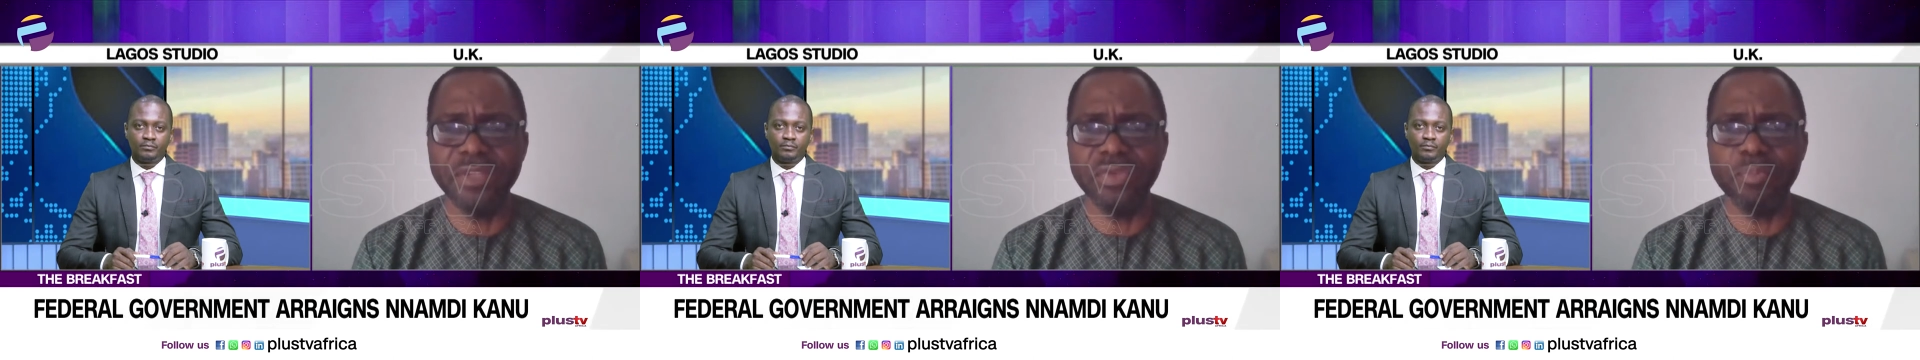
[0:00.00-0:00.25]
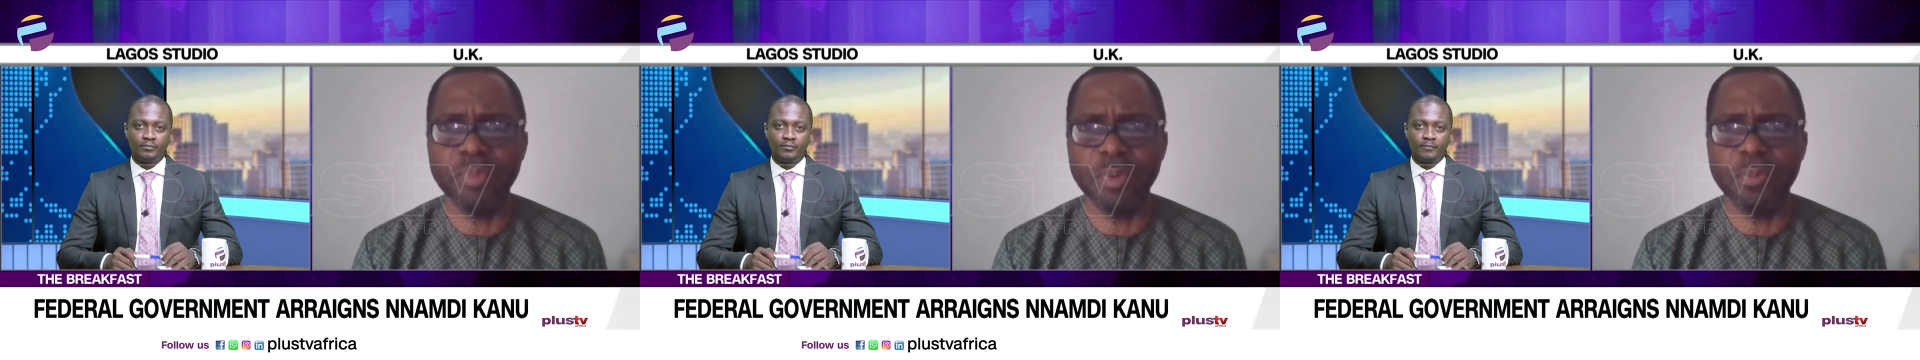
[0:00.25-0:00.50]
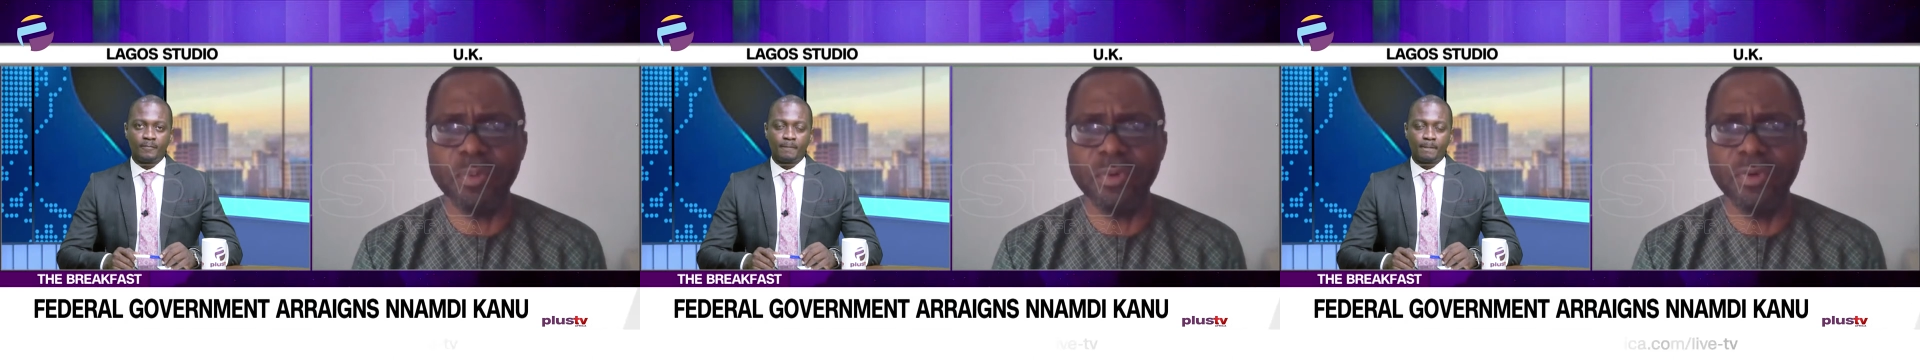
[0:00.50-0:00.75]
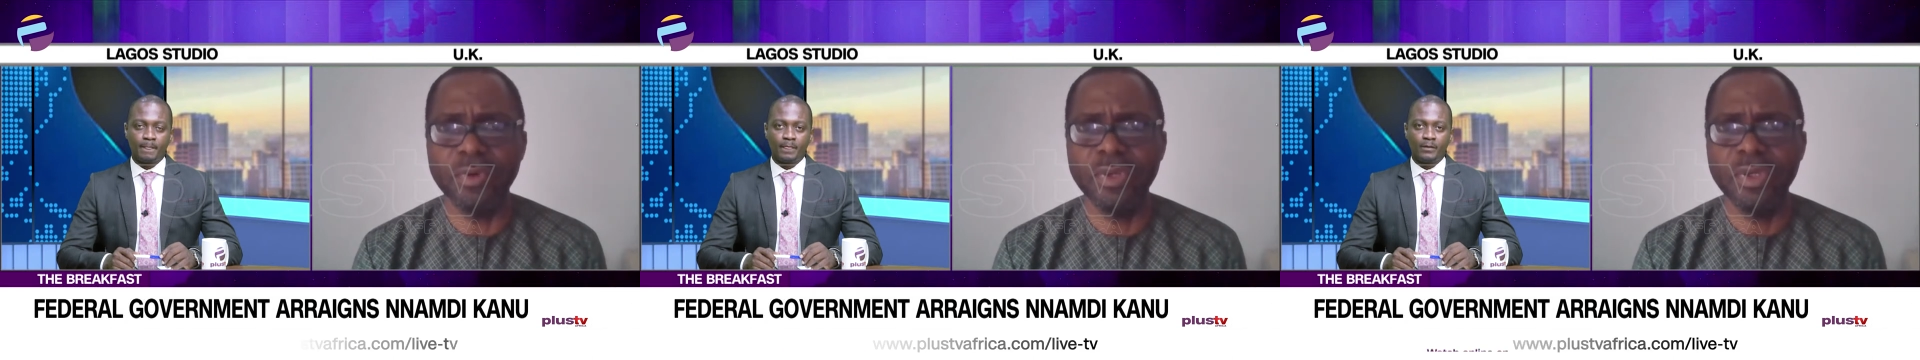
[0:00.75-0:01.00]
Speaker 1: to the people.
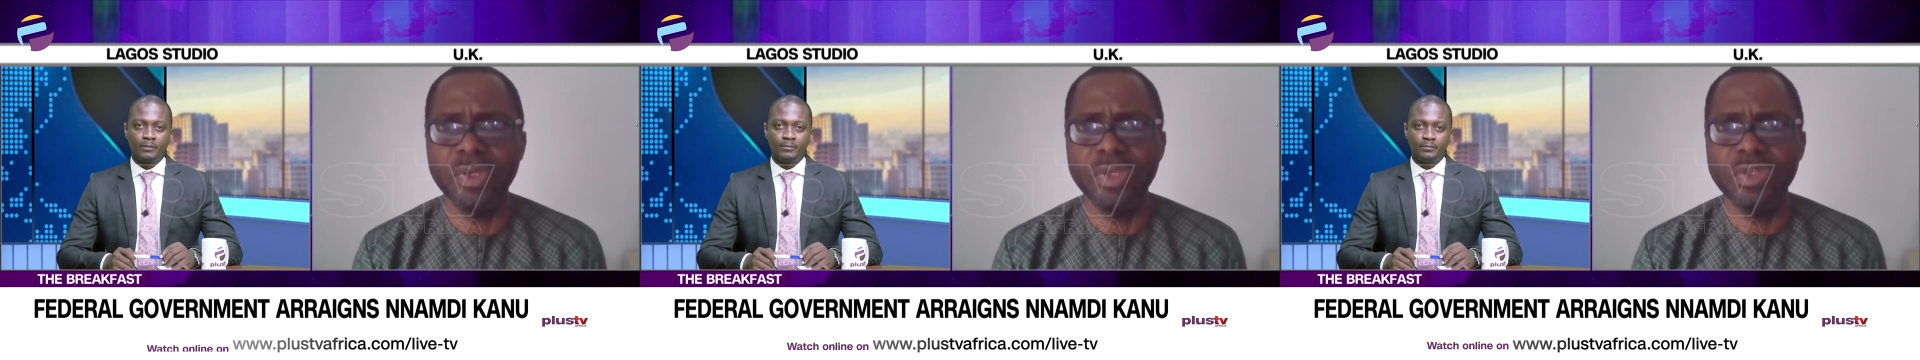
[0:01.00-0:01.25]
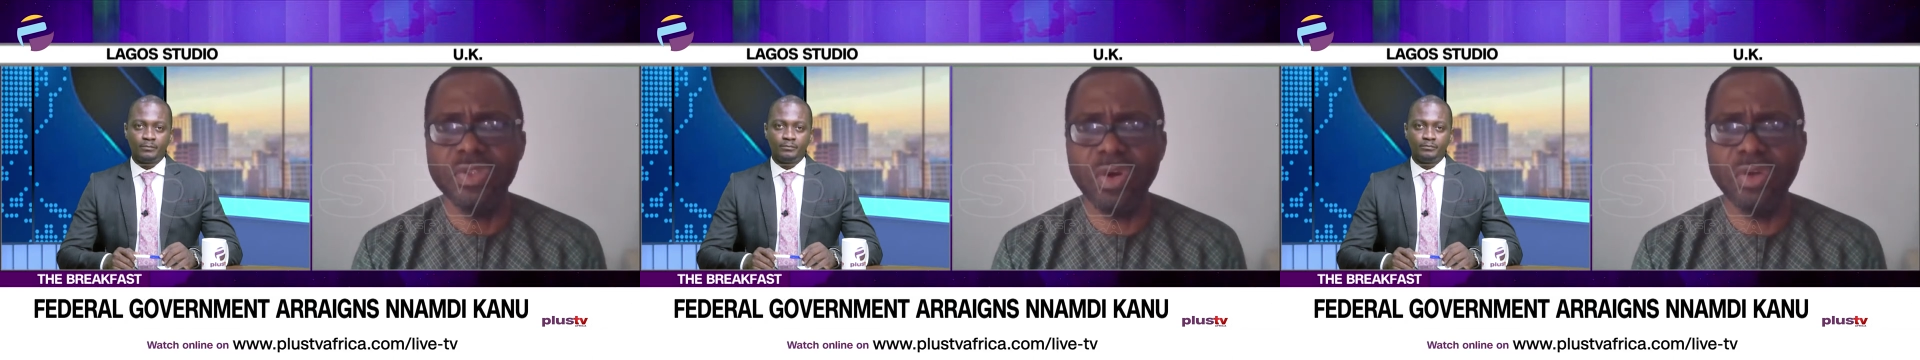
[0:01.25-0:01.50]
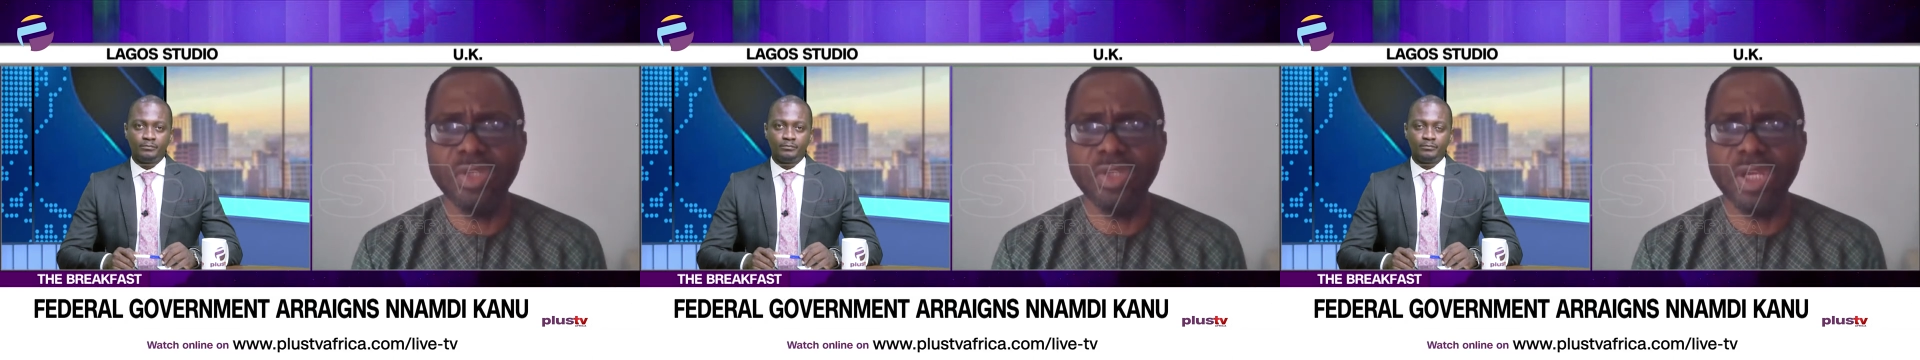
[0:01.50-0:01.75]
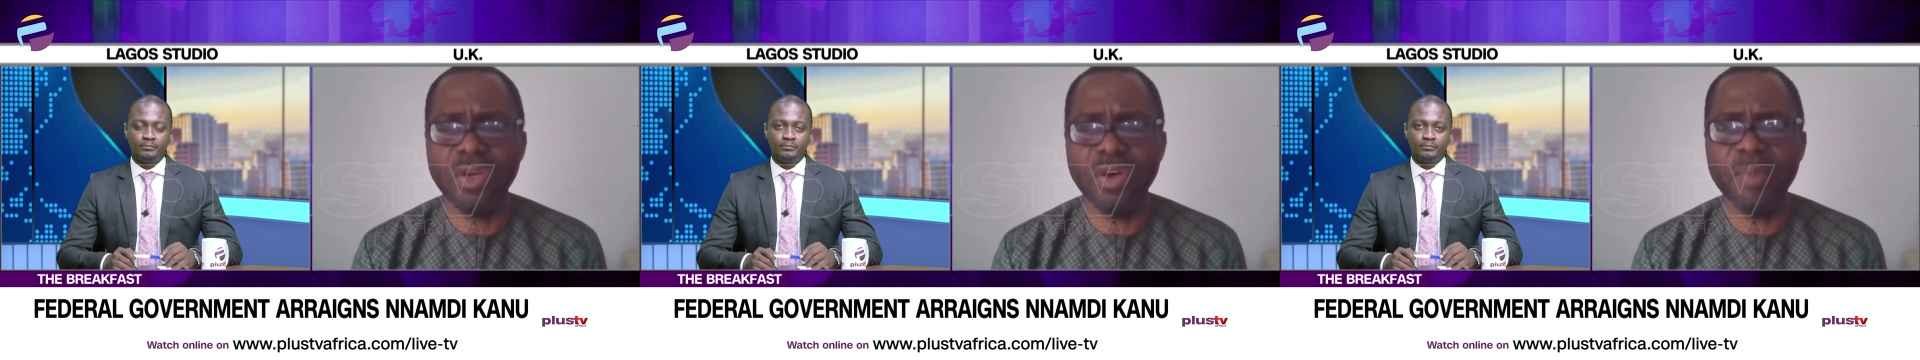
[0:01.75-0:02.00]
So
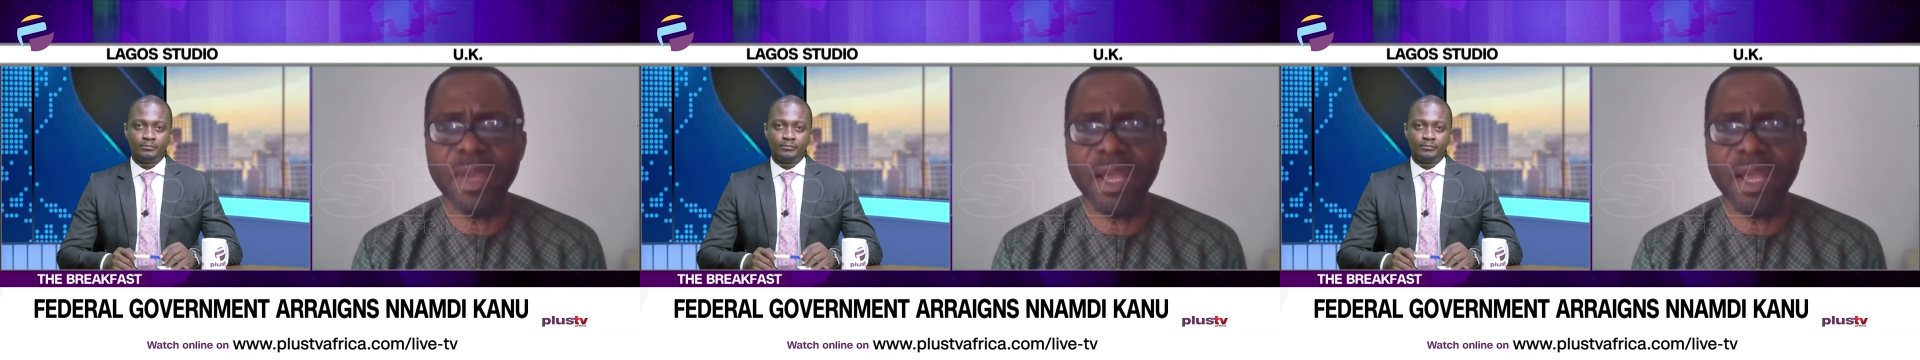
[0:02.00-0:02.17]
the government